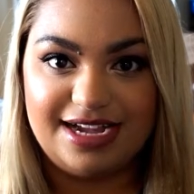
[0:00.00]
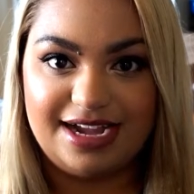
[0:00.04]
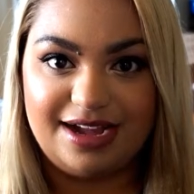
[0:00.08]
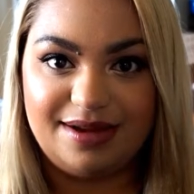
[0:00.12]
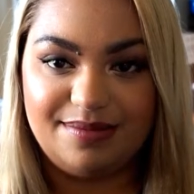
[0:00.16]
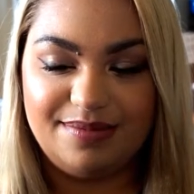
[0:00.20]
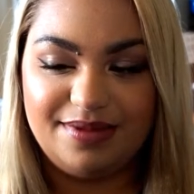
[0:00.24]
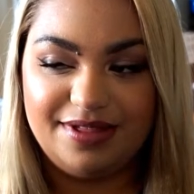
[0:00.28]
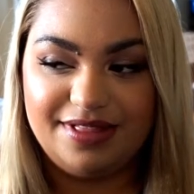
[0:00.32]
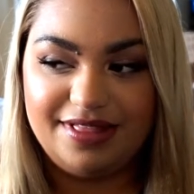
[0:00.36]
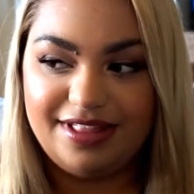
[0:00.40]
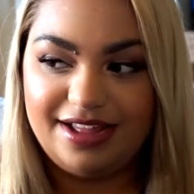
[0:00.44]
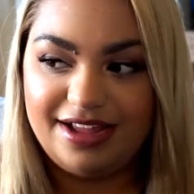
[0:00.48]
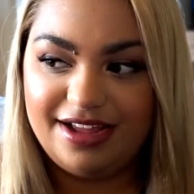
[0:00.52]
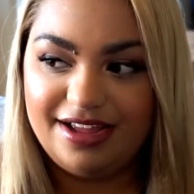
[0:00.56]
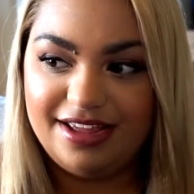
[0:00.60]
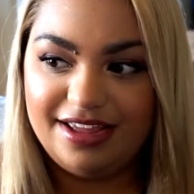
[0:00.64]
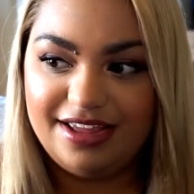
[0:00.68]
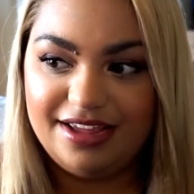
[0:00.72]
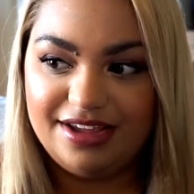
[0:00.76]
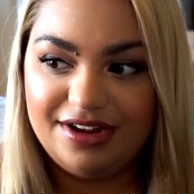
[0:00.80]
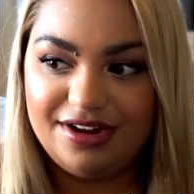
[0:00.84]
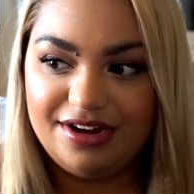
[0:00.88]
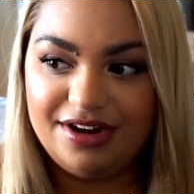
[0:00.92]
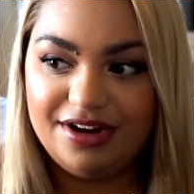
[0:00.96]
happened that
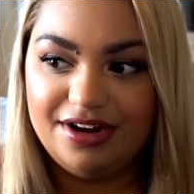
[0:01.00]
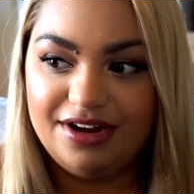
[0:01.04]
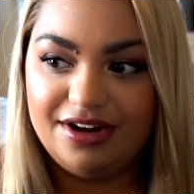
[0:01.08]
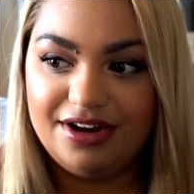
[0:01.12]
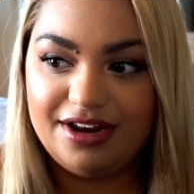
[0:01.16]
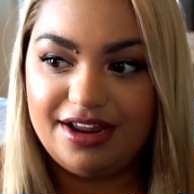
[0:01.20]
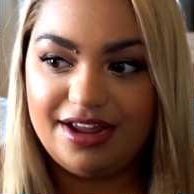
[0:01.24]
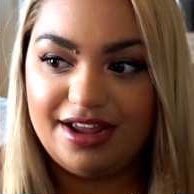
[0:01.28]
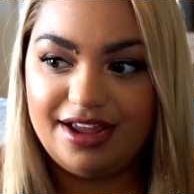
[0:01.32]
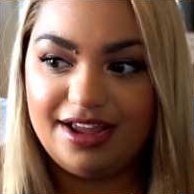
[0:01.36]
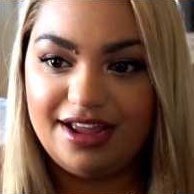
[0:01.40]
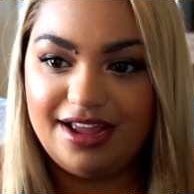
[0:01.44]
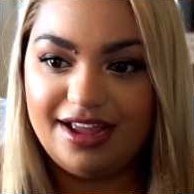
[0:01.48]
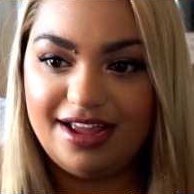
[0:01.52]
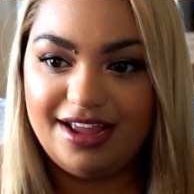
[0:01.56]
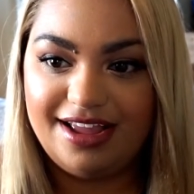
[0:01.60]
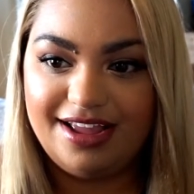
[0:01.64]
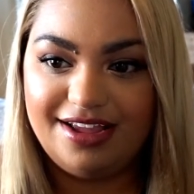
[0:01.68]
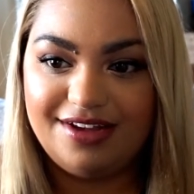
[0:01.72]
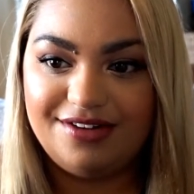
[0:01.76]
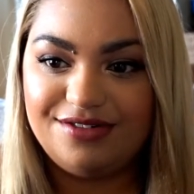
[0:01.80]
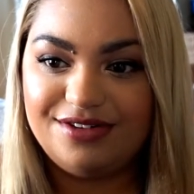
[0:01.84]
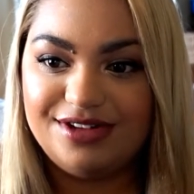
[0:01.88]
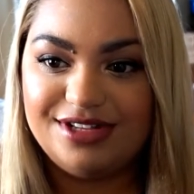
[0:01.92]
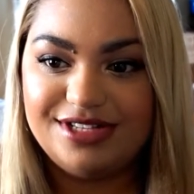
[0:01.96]
year.
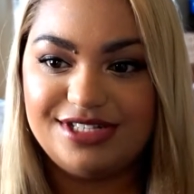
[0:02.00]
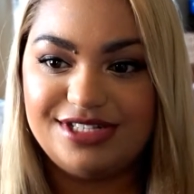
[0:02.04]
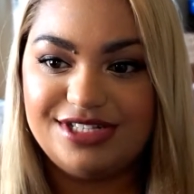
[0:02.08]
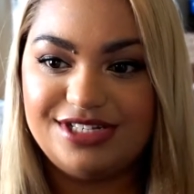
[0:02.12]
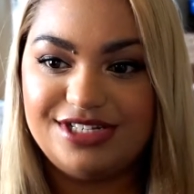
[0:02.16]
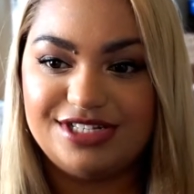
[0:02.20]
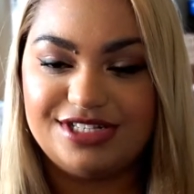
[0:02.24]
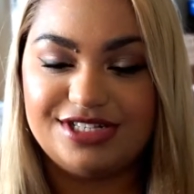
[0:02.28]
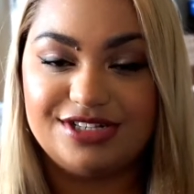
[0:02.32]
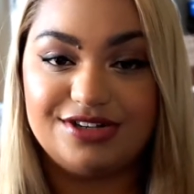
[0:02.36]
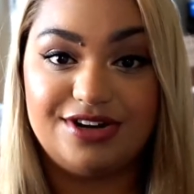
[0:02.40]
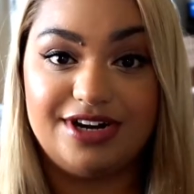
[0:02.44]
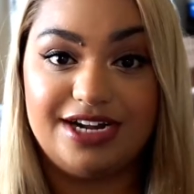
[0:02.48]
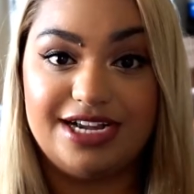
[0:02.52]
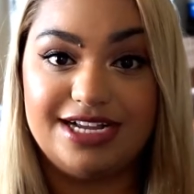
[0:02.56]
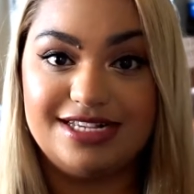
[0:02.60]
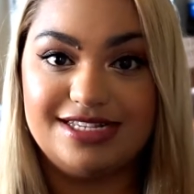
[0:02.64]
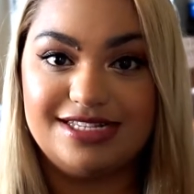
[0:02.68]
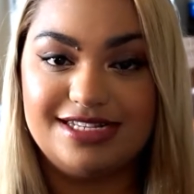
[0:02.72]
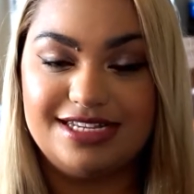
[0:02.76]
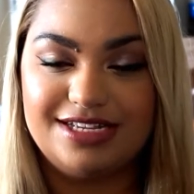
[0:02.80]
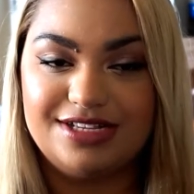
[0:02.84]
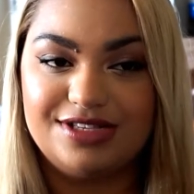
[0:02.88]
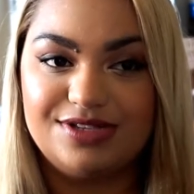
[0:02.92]
It was just crazy.